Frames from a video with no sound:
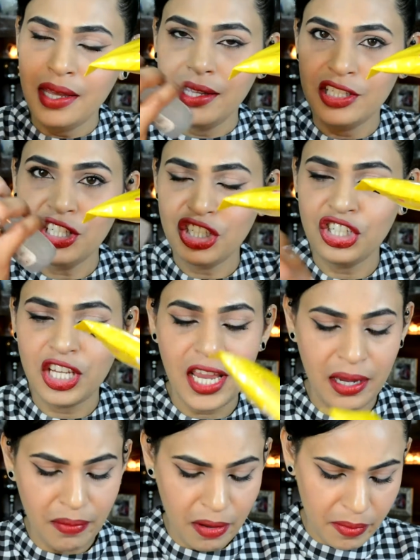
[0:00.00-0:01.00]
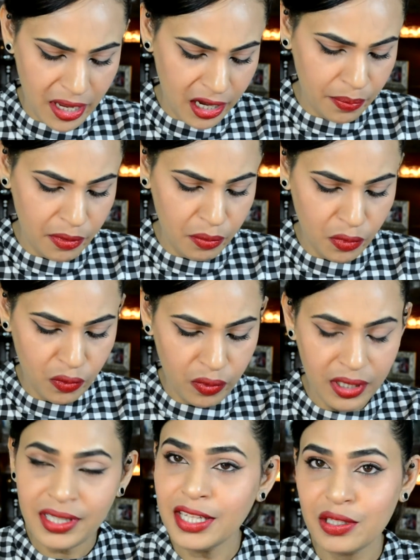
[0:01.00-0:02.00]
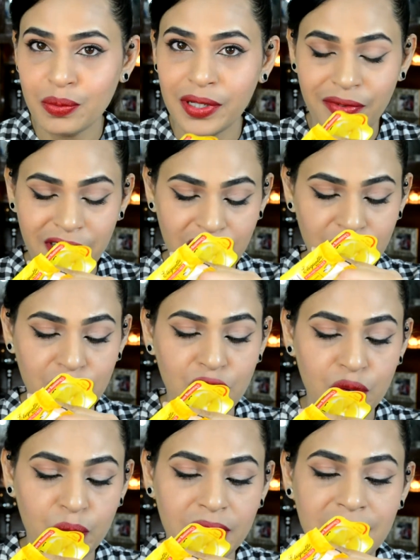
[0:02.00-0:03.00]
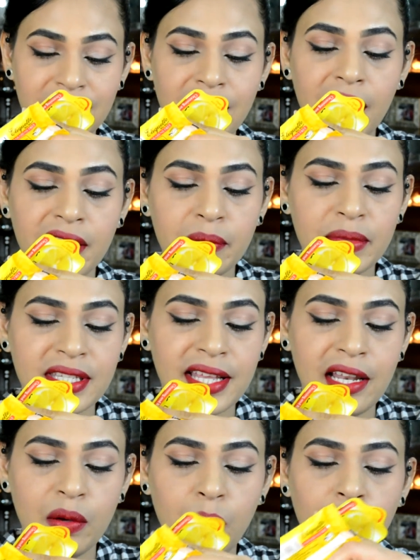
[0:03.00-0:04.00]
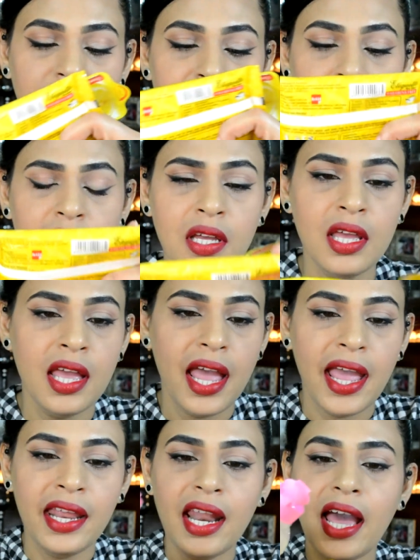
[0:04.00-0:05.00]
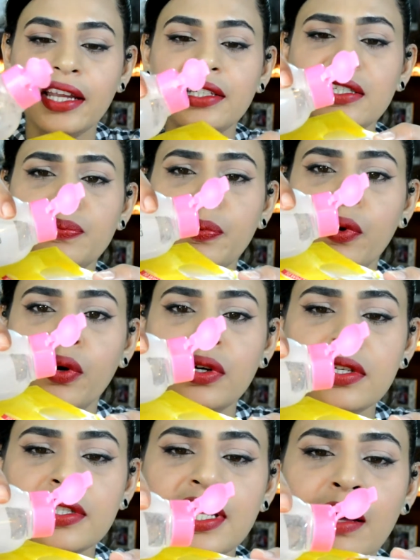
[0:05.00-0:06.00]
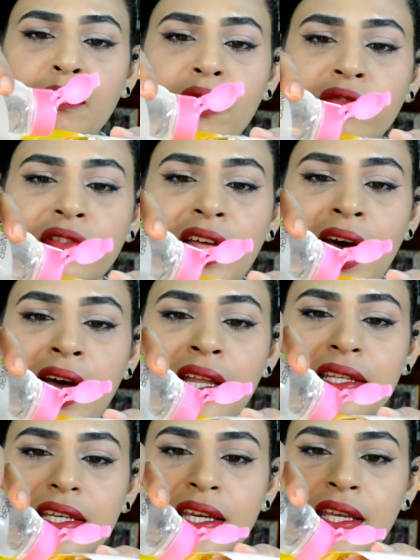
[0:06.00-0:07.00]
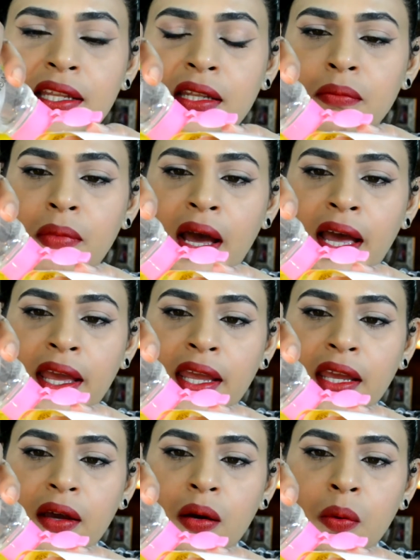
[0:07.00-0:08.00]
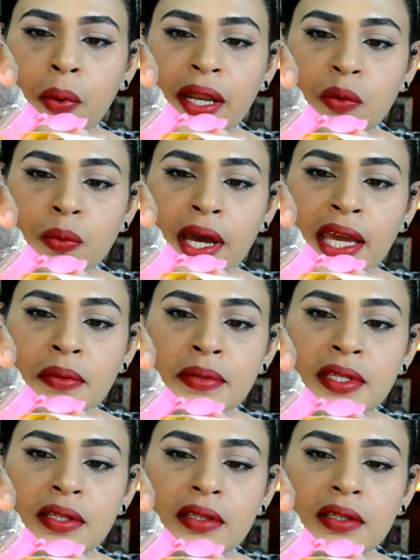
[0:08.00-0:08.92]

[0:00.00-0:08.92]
Just shake my makeup remover. That's what we need to do with this Garnier Micellar water. And I just pour some of that in my wet wipes.